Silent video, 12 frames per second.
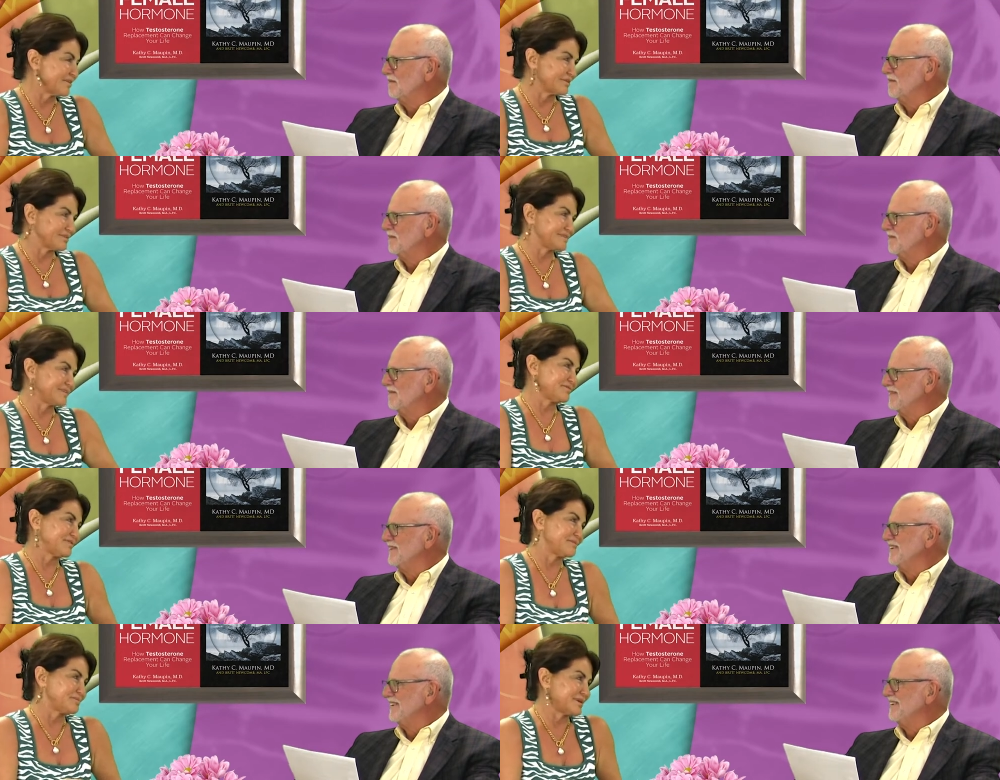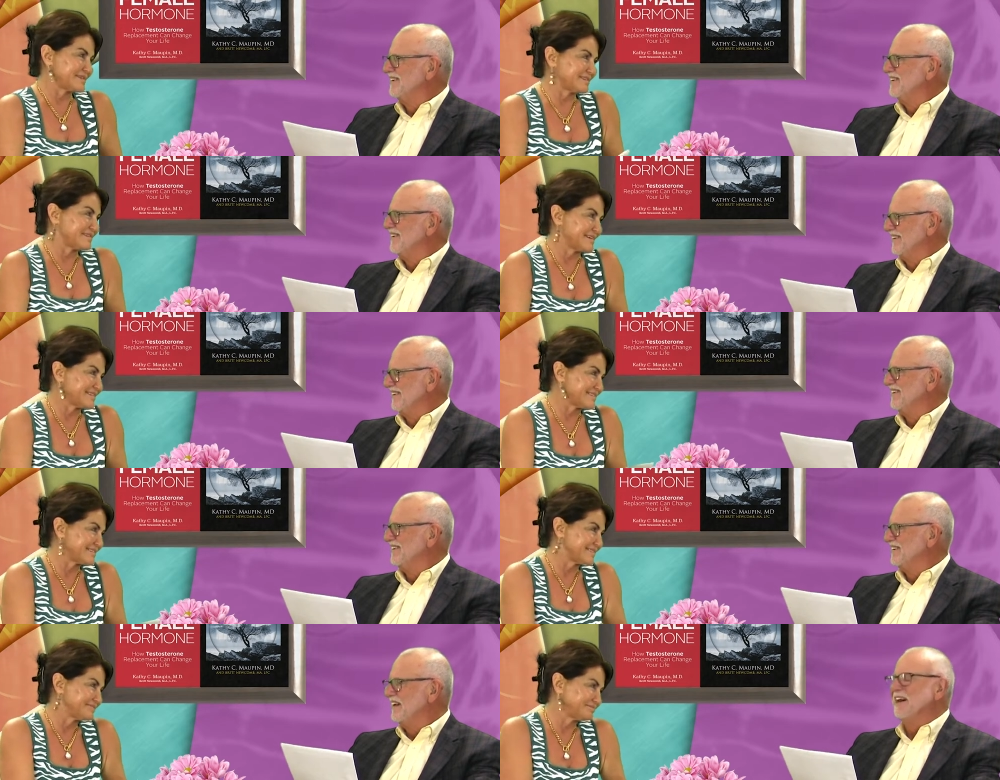Speaker 1: a whole different
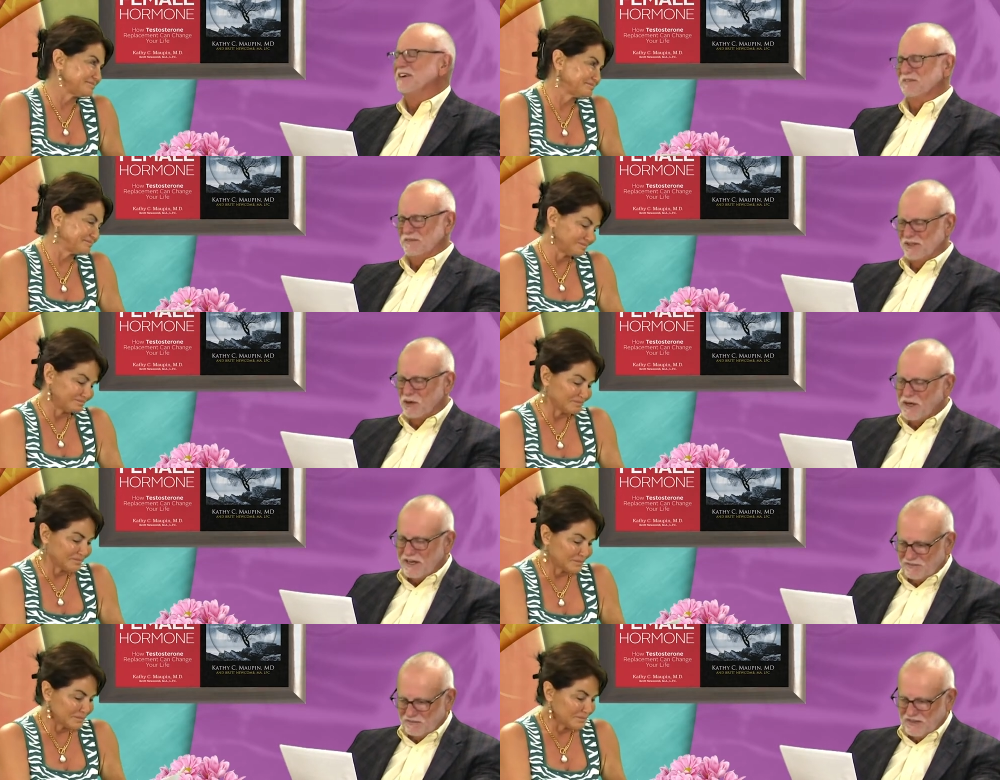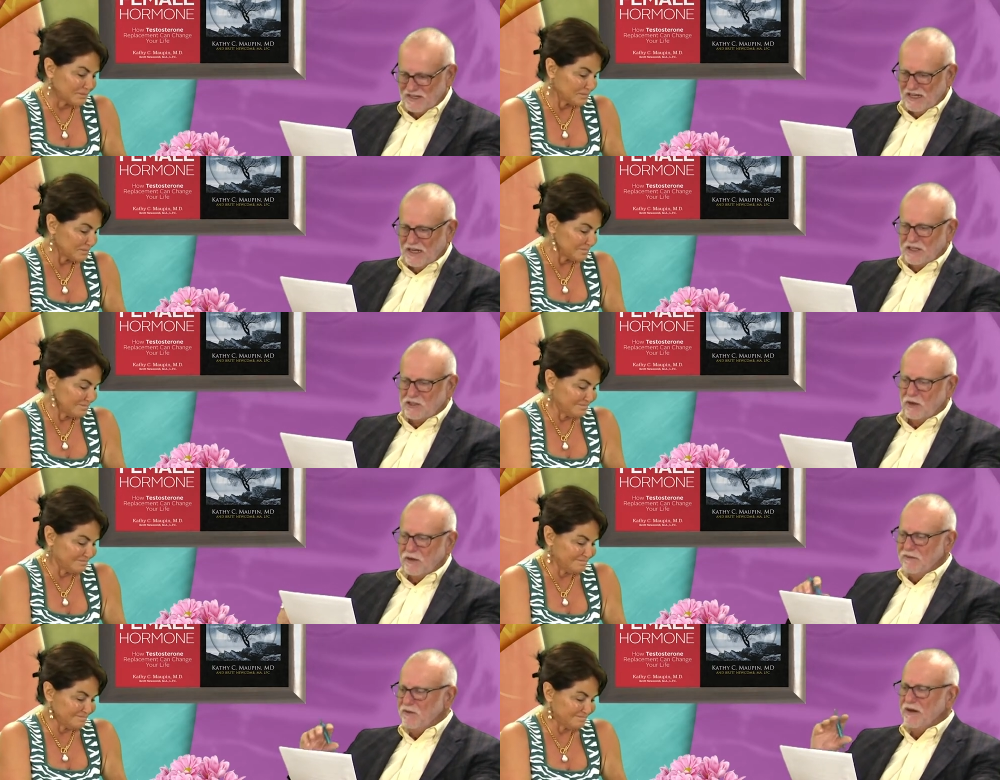presentation. Yeah.
Speaker 2: Okay.
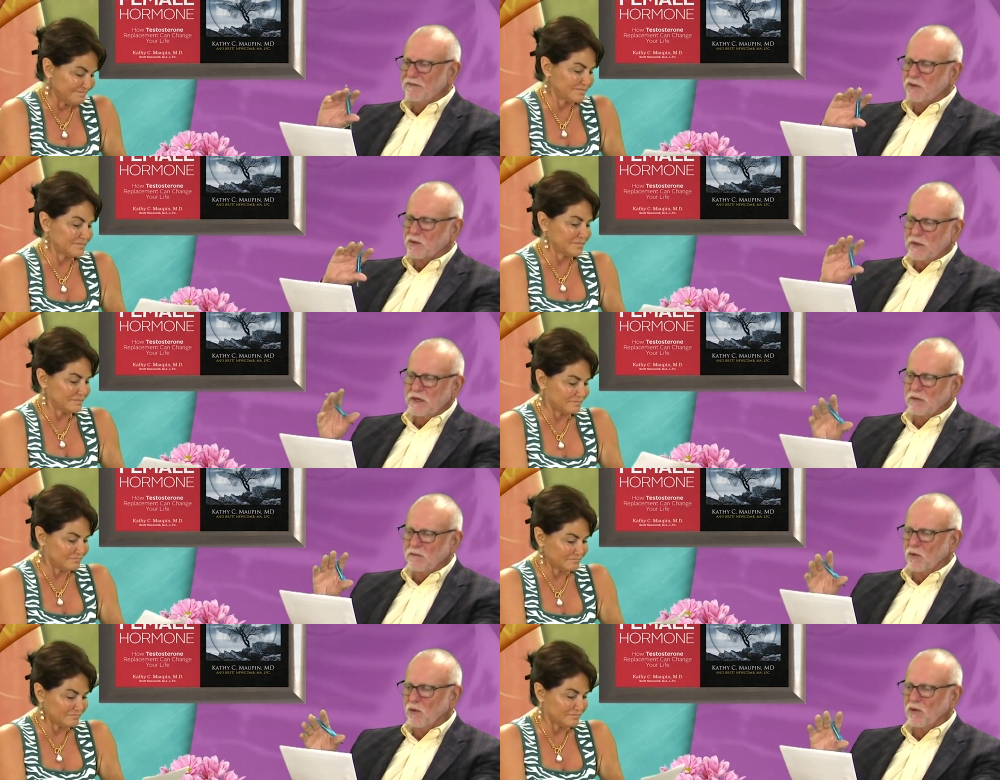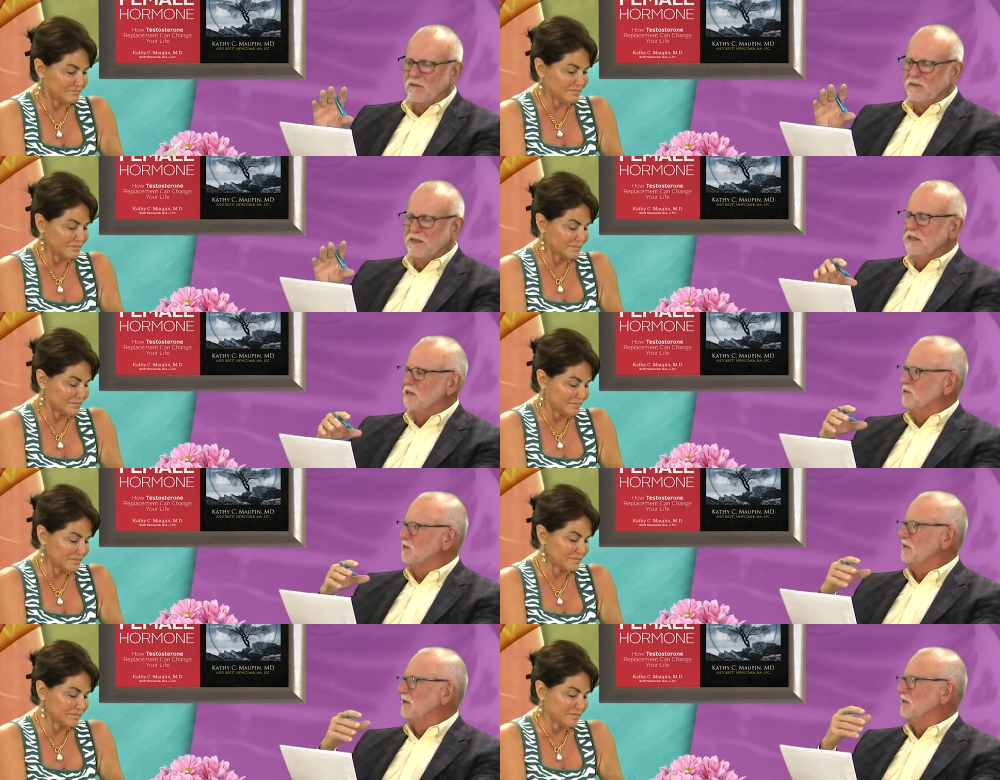So if you have three or more of
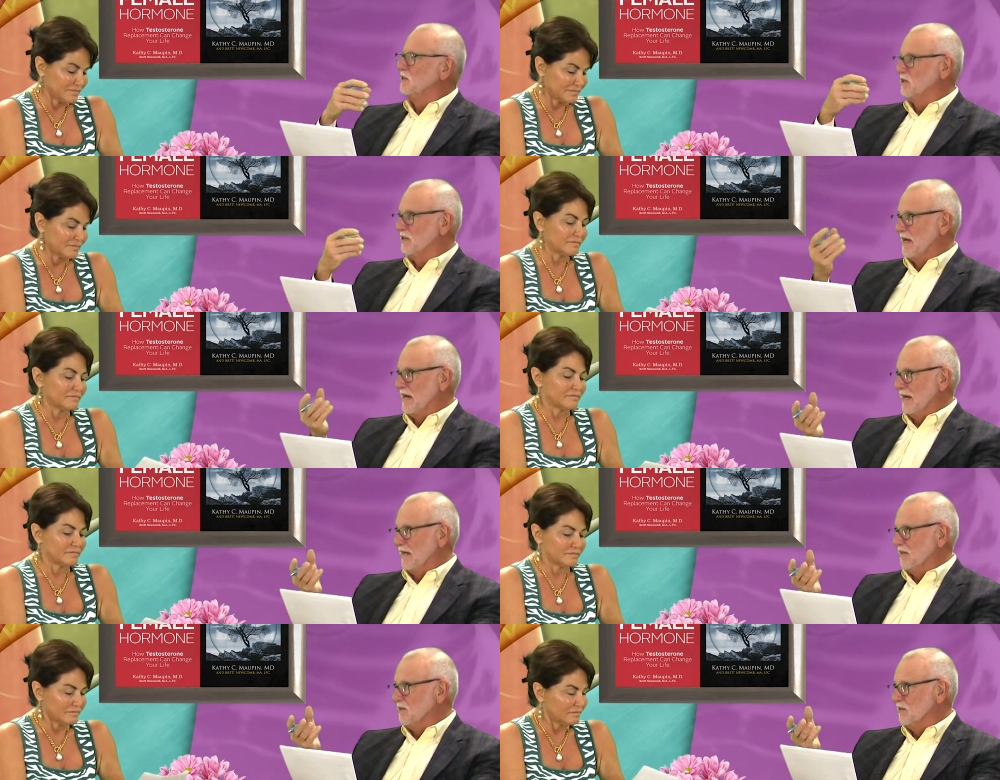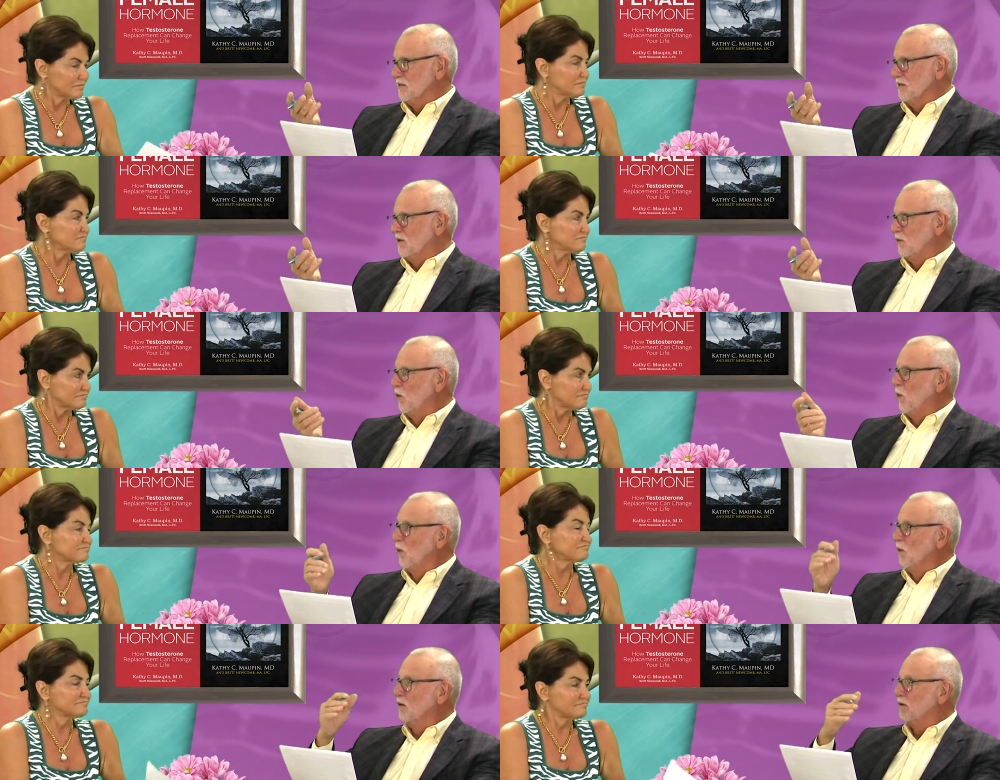these signs,
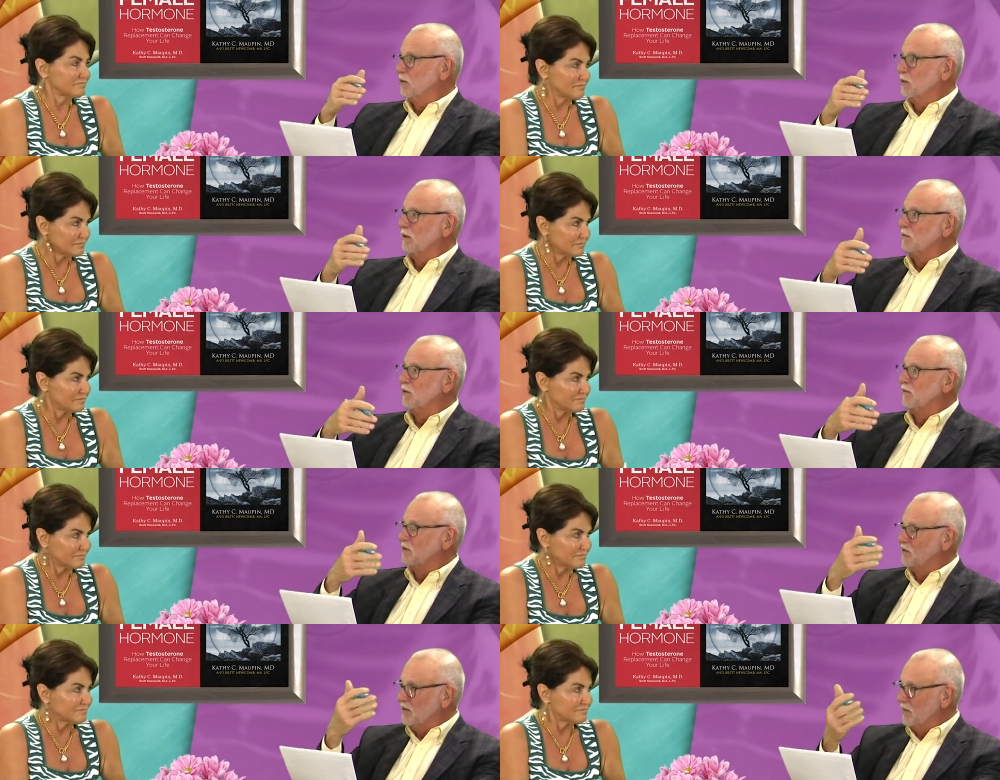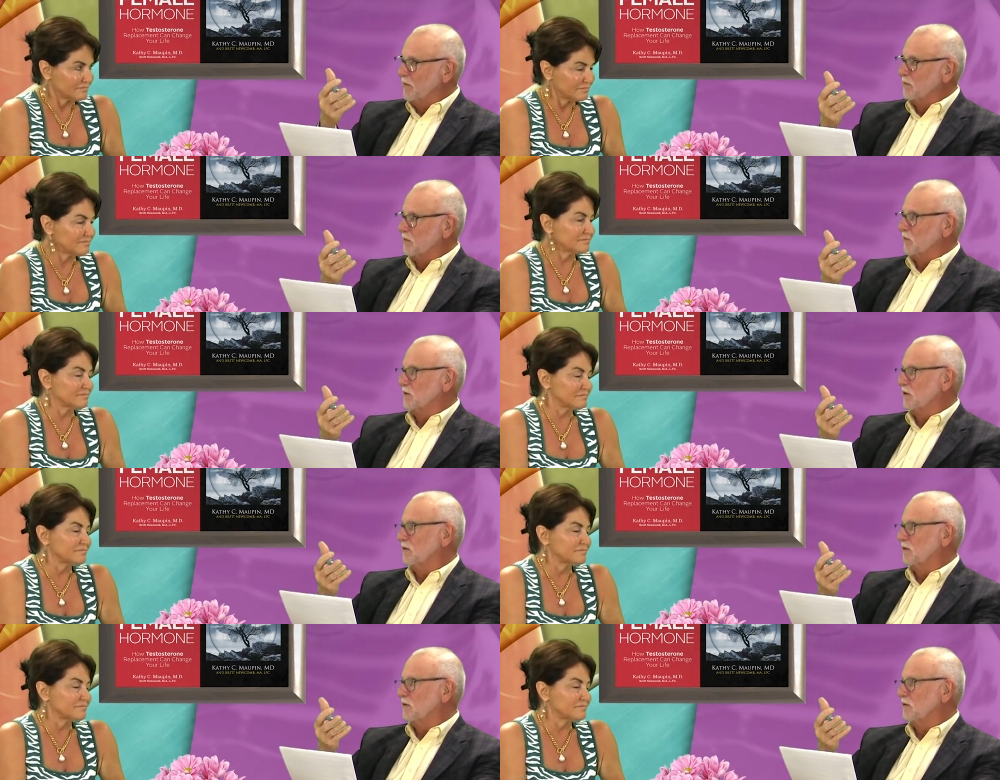or three or more of the symptoms that mm-hmm. we